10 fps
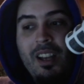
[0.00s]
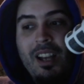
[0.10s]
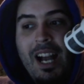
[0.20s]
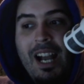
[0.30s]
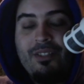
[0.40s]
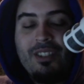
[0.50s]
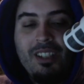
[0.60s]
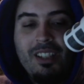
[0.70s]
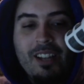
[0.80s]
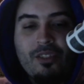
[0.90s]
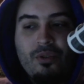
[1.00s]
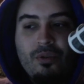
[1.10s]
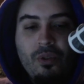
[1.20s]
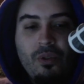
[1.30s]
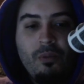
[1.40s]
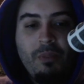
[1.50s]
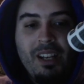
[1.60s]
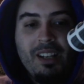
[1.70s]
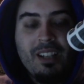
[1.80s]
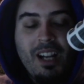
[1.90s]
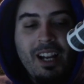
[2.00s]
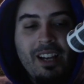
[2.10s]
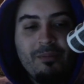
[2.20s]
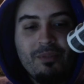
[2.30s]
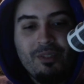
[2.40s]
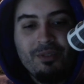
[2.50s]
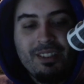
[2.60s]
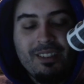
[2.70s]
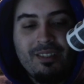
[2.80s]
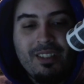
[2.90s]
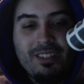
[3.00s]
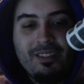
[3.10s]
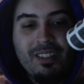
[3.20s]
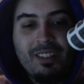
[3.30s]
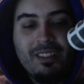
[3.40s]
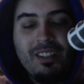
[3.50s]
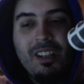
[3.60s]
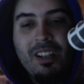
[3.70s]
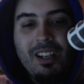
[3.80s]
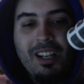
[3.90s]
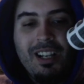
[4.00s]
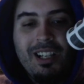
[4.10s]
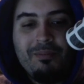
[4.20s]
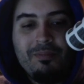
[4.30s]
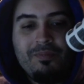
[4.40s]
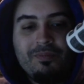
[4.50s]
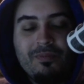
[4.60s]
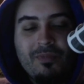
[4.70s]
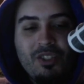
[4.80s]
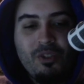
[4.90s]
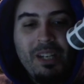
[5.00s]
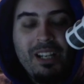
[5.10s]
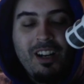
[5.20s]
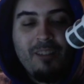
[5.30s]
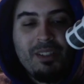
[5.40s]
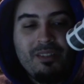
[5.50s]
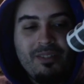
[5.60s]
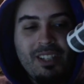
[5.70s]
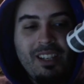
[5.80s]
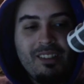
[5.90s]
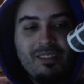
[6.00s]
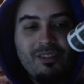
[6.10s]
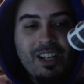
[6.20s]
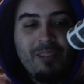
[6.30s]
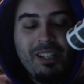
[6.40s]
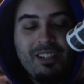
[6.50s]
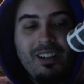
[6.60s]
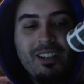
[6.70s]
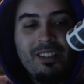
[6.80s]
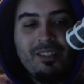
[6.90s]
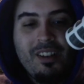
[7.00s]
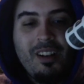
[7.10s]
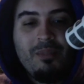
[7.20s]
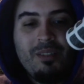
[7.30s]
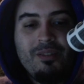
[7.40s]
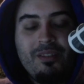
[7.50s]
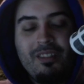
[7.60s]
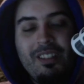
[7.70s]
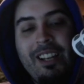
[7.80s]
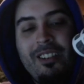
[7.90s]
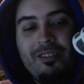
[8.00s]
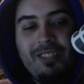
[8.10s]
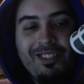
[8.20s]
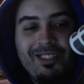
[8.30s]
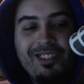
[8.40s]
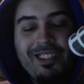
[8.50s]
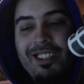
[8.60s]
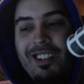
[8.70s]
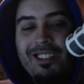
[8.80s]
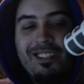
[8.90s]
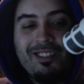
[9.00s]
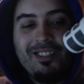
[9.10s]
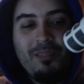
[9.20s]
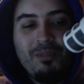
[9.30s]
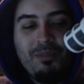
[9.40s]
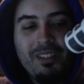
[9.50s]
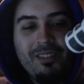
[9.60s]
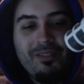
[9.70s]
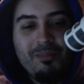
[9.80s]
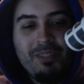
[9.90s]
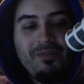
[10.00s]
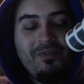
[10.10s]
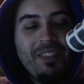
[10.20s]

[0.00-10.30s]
I've seen that so many times. It was disgusting. So many copies of things, trying to play Dawn and Dust combos. I know, I was a dirty Dawn and Dust combo player for a bit.